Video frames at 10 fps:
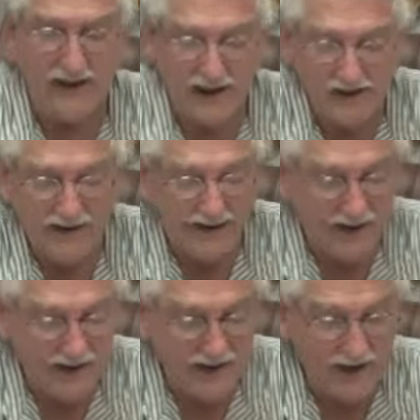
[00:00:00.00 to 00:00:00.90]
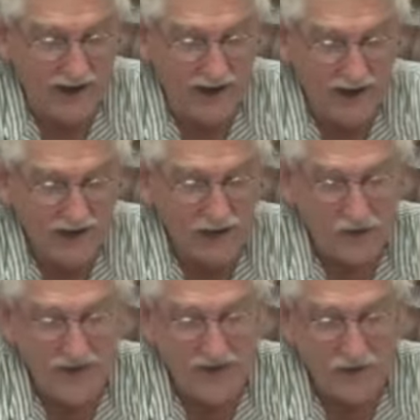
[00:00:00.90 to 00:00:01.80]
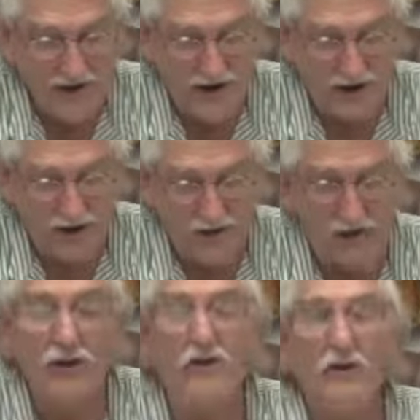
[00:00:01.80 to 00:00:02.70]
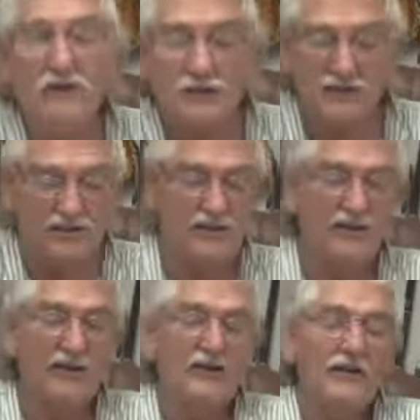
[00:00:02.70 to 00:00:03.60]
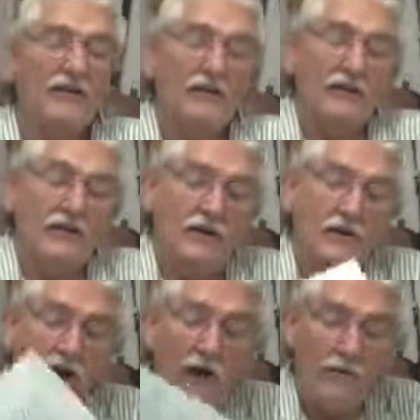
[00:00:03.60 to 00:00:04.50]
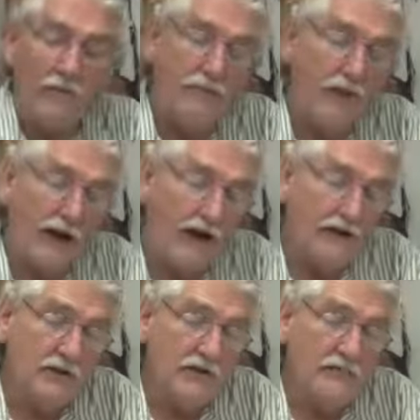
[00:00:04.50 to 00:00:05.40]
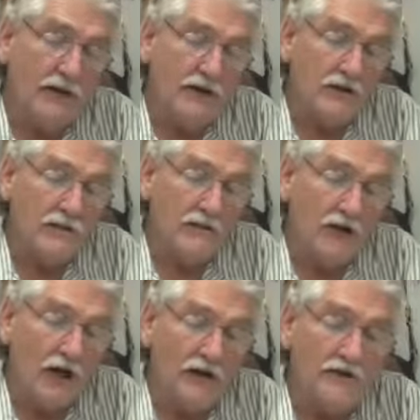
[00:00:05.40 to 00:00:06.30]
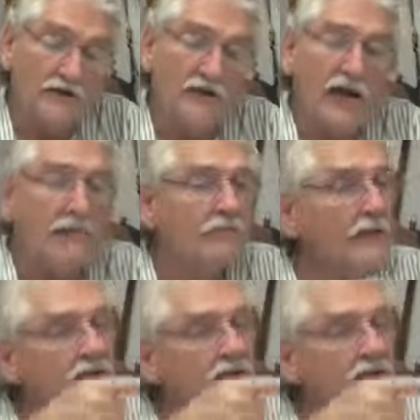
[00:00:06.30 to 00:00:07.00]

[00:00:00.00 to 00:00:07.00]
Yeah, I know. 23 year old Lucas. Well, I'd go to my dermatologist and have him